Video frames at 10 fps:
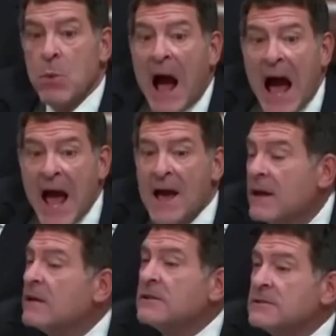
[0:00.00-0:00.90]
That's
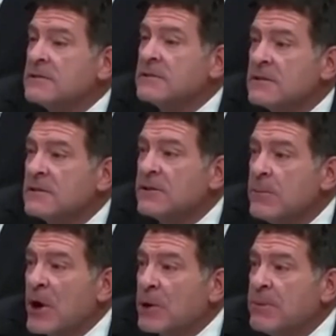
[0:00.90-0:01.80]
why
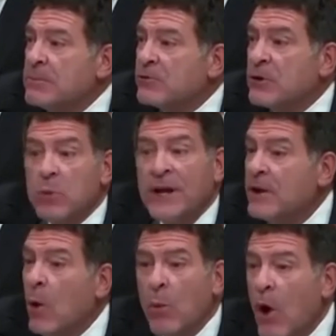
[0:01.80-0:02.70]
the American people said, we
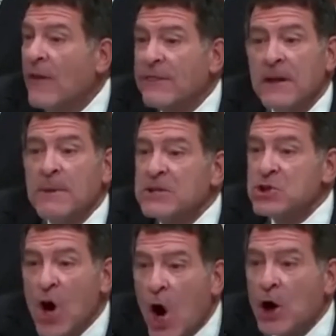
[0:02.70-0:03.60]
don't want them
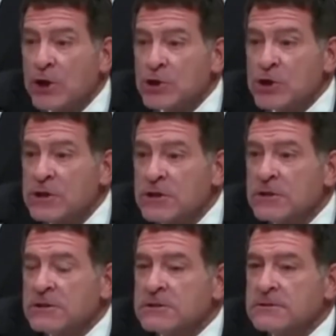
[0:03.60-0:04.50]
in charge.
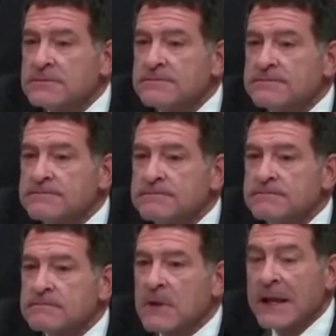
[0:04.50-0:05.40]

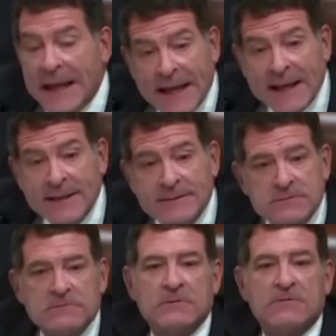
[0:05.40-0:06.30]

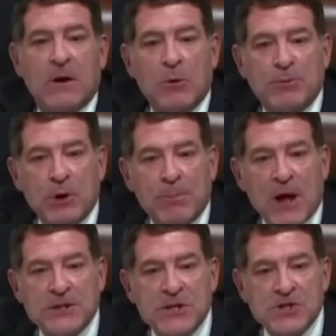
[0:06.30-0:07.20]
Again, if I were a pure
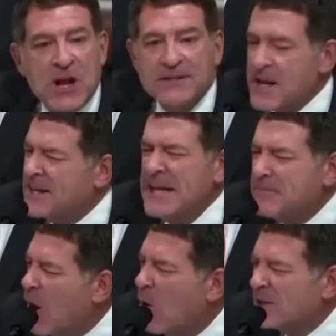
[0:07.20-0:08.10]
politician, I'd say,
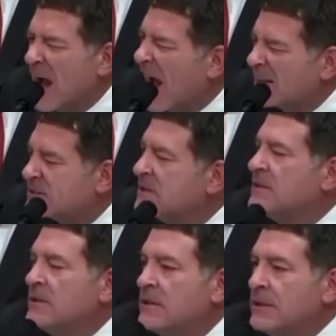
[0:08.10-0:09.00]
keep going, guys.
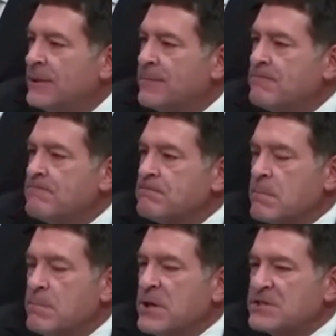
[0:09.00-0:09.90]

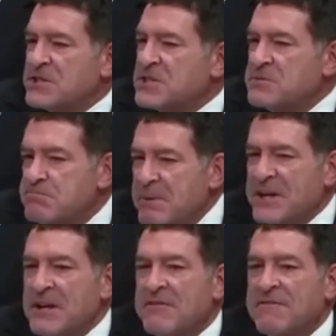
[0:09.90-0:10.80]
But it's a
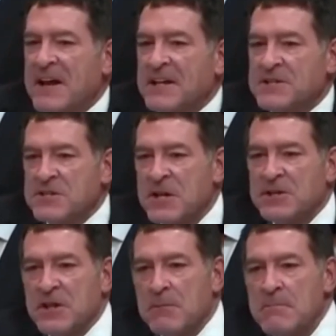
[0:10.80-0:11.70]
spit in the face
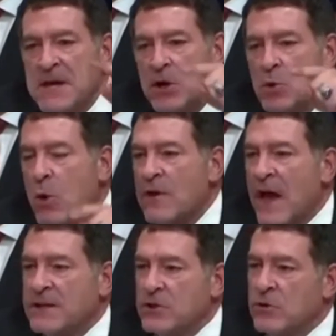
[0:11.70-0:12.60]
to the men who
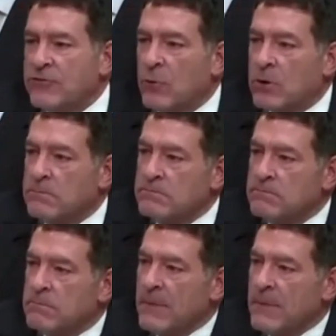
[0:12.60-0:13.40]
wear that uniform.